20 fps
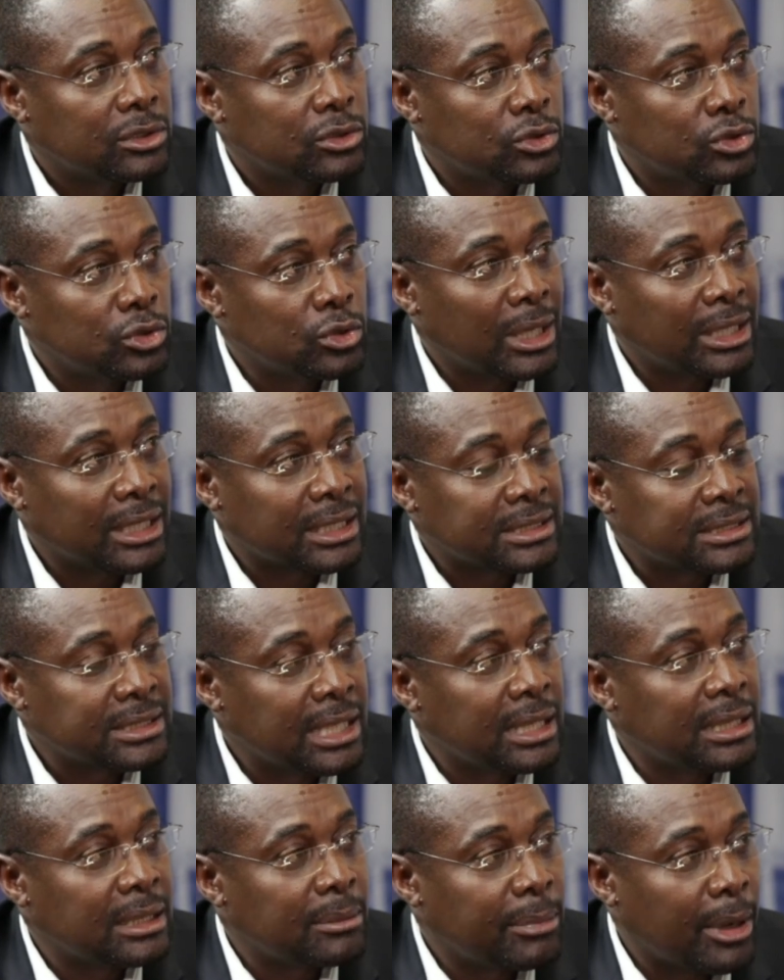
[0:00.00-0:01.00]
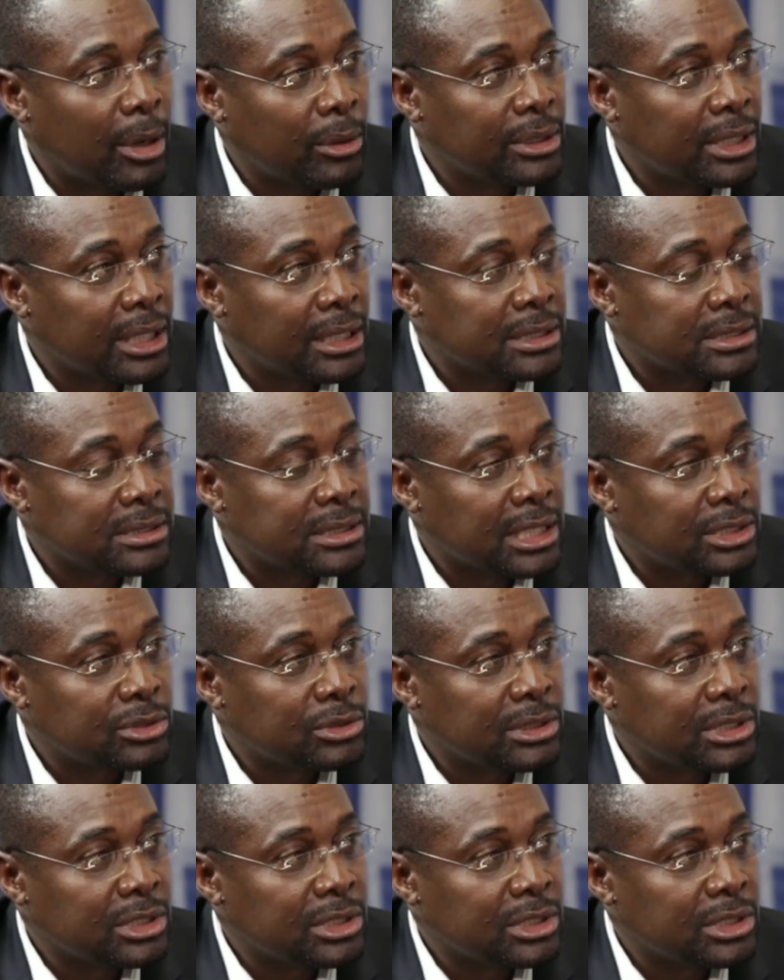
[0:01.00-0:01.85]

do you understand the boundaries that you